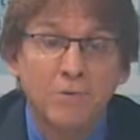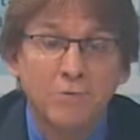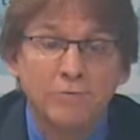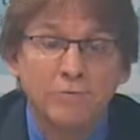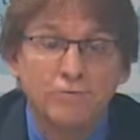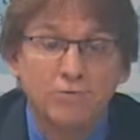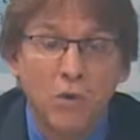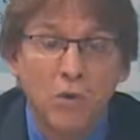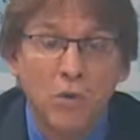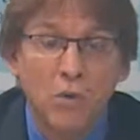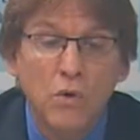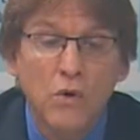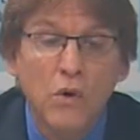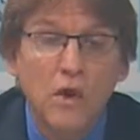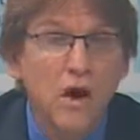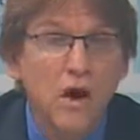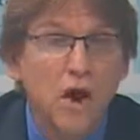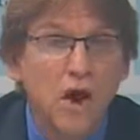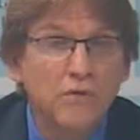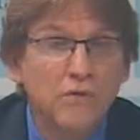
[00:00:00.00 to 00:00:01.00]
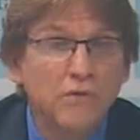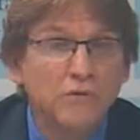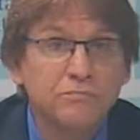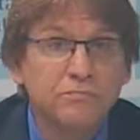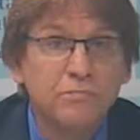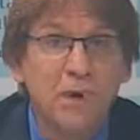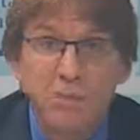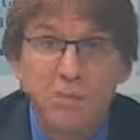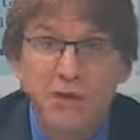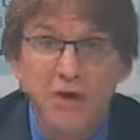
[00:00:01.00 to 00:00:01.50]
So are these
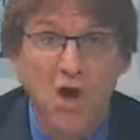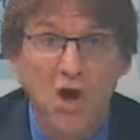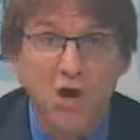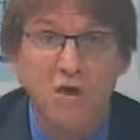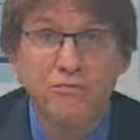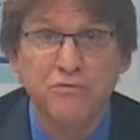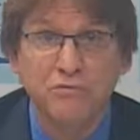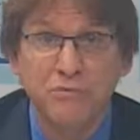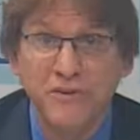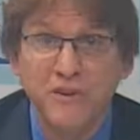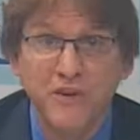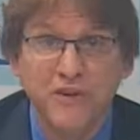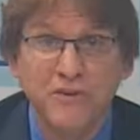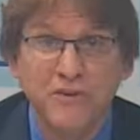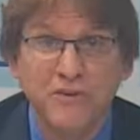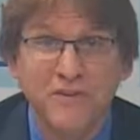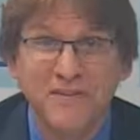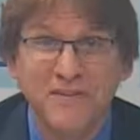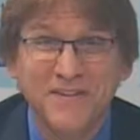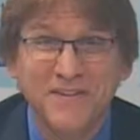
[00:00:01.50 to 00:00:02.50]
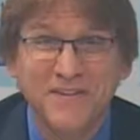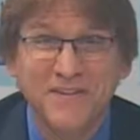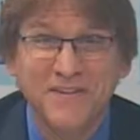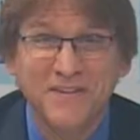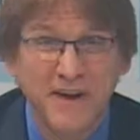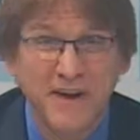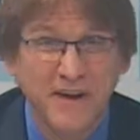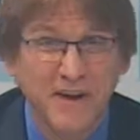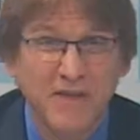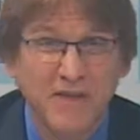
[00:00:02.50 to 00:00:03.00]
public health related
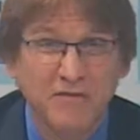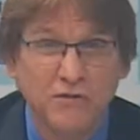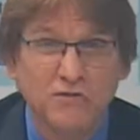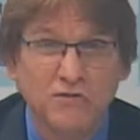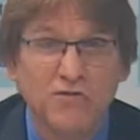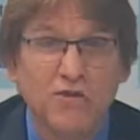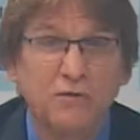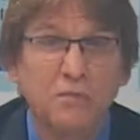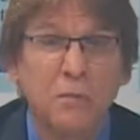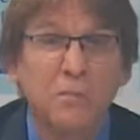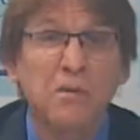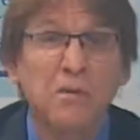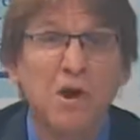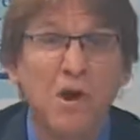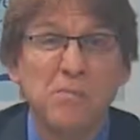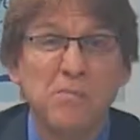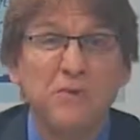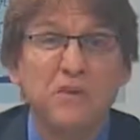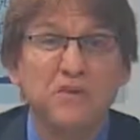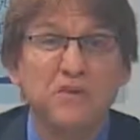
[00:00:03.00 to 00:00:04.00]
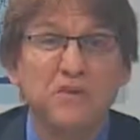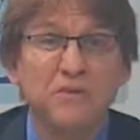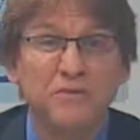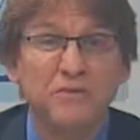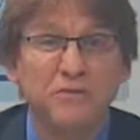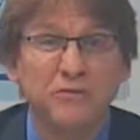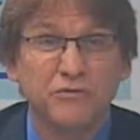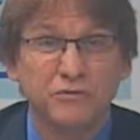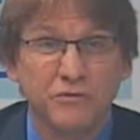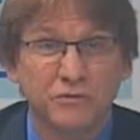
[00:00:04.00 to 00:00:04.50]
that have a general public
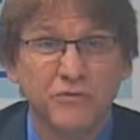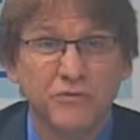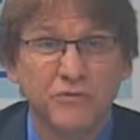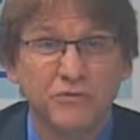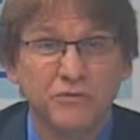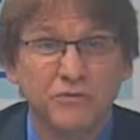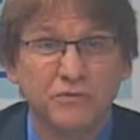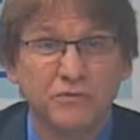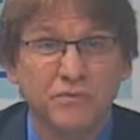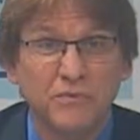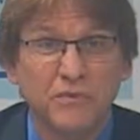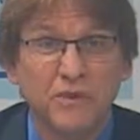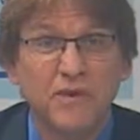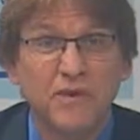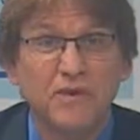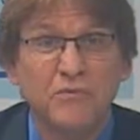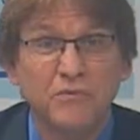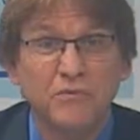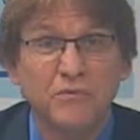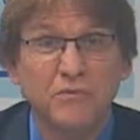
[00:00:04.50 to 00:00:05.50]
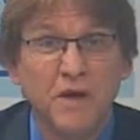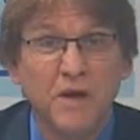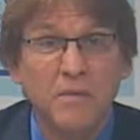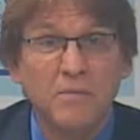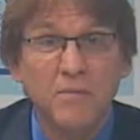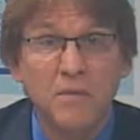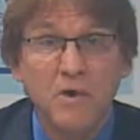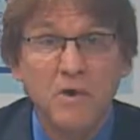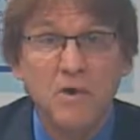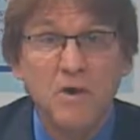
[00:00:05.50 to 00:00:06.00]
service related to
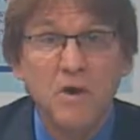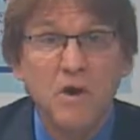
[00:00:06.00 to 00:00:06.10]
them?